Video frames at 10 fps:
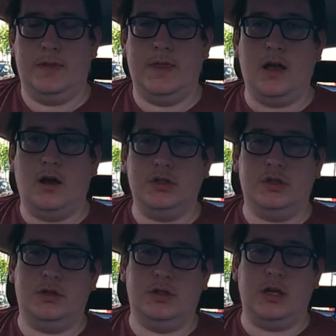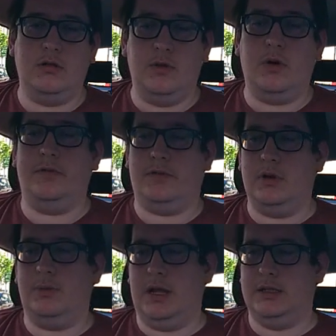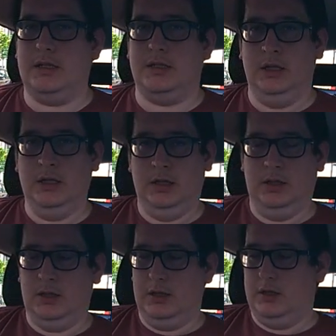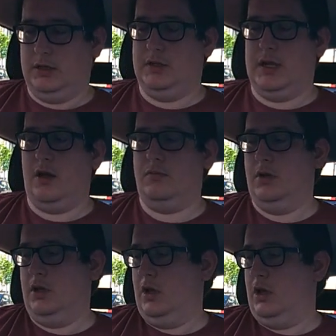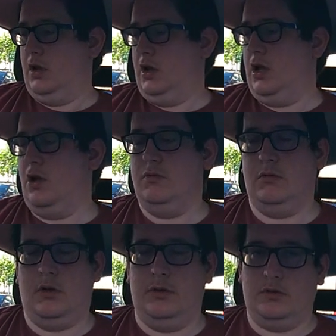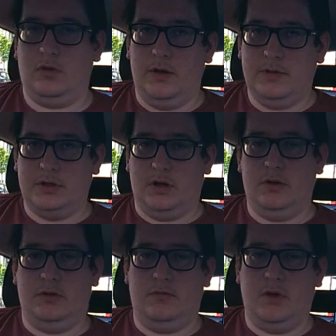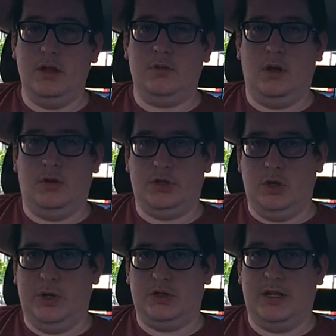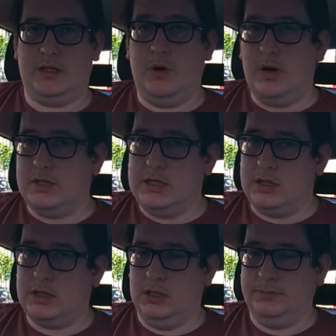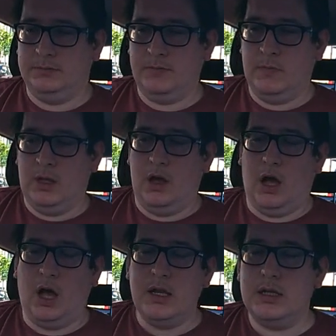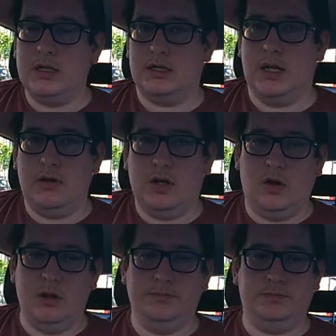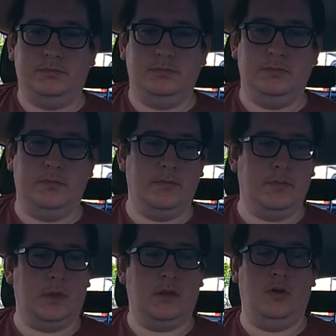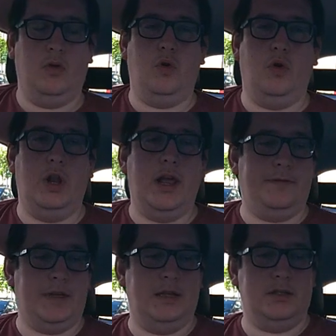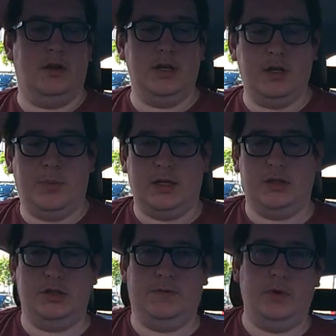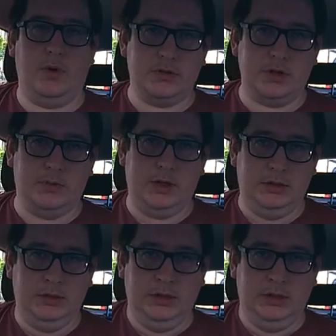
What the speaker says: they are generally one of three places. So down low on the driver's side on the right, I'll show you a picture, and that's where it is in this car. Under the steering column, or left hand side in the passenger footwell somewhere.